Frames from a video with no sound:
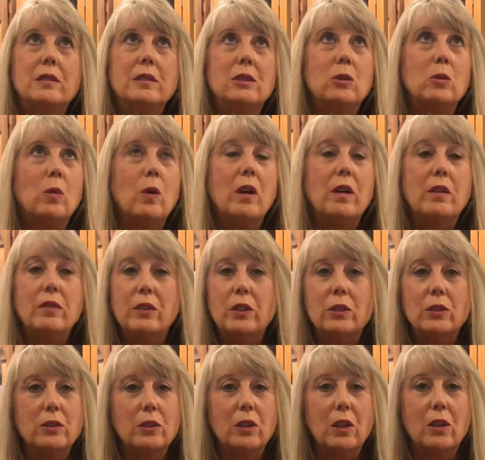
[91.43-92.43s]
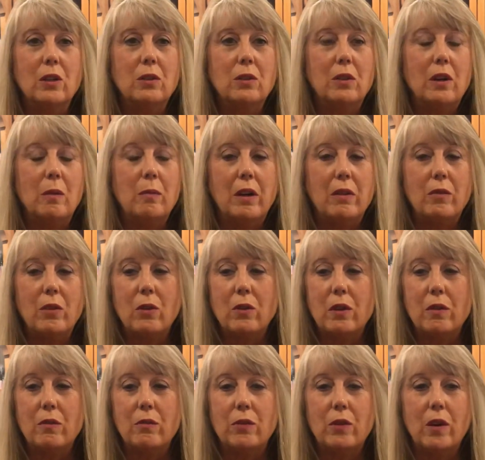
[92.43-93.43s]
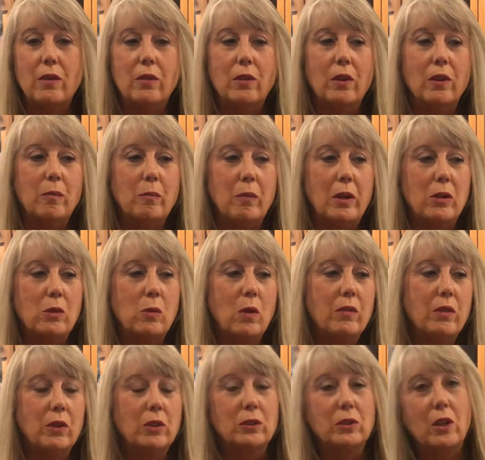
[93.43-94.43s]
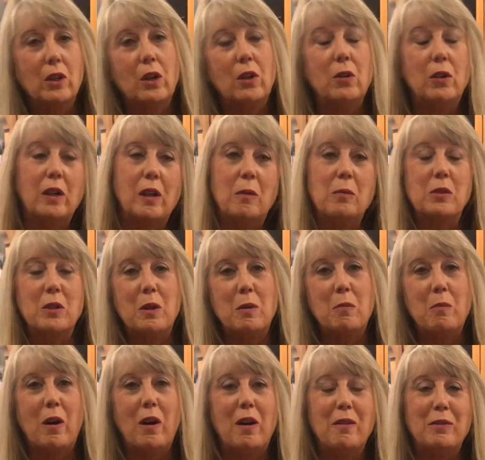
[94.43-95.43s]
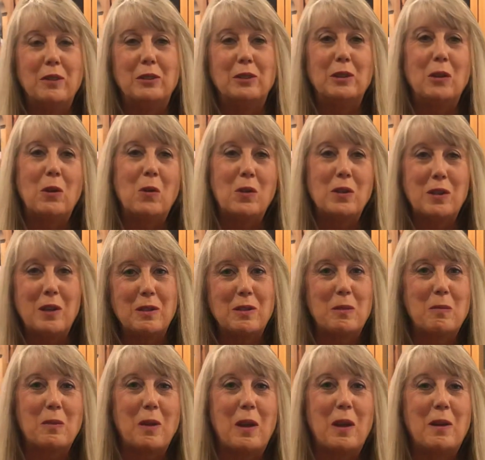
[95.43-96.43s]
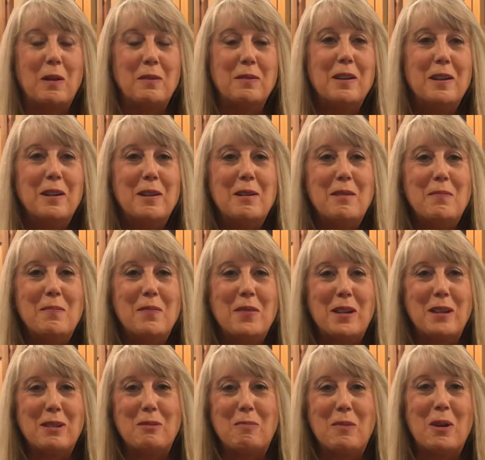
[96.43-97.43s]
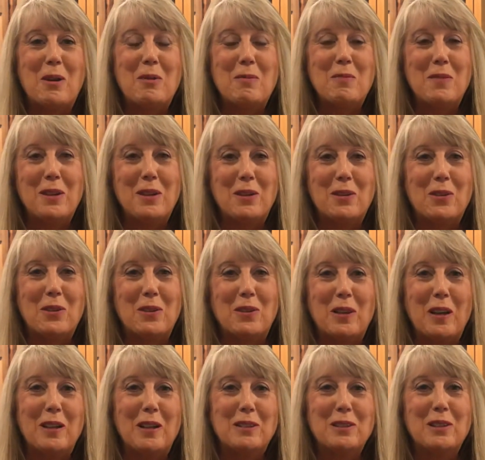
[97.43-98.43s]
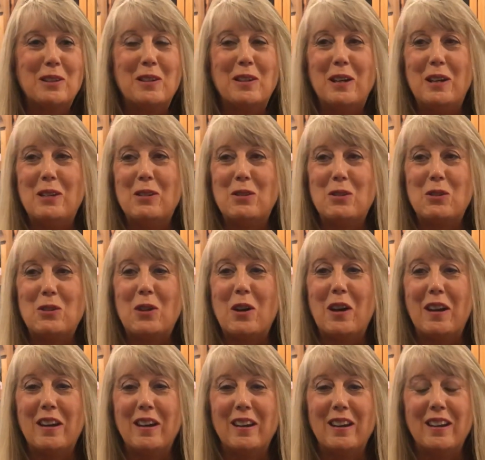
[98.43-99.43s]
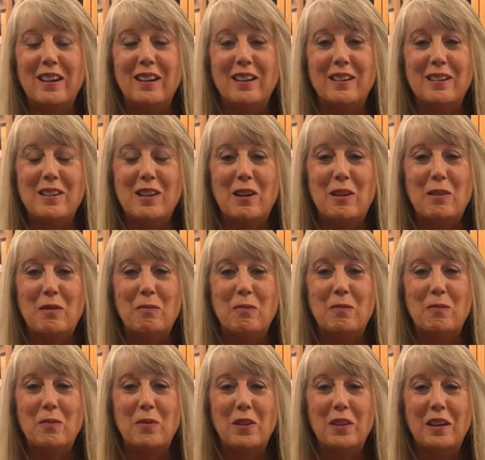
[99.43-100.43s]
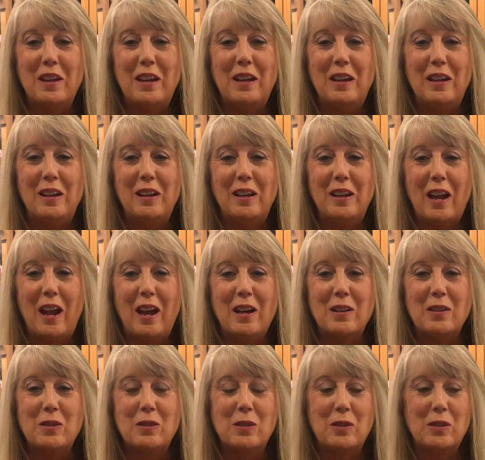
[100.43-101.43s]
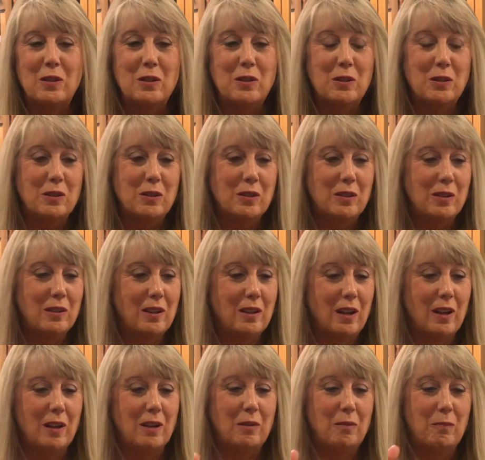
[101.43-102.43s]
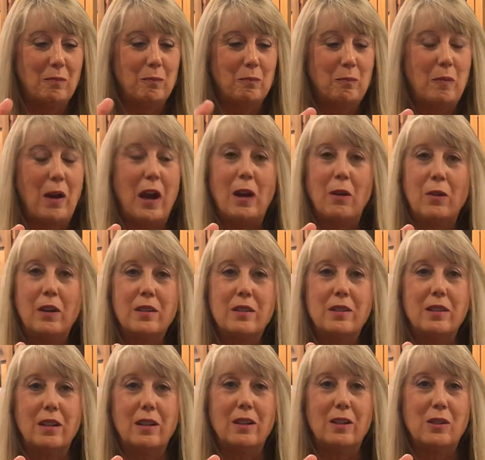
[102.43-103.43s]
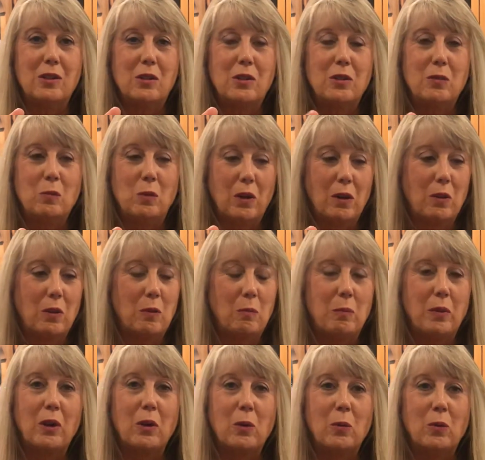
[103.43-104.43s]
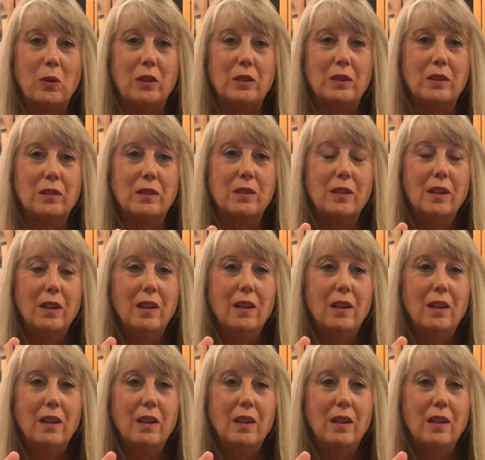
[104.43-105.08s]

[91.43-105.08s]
12 years ago, I mean, I've known him forever. About 12 years ago, he comes into my office. He always has some kind of experiment or things that he's trying, and he has this Pyrex dish, one of the bigger ones,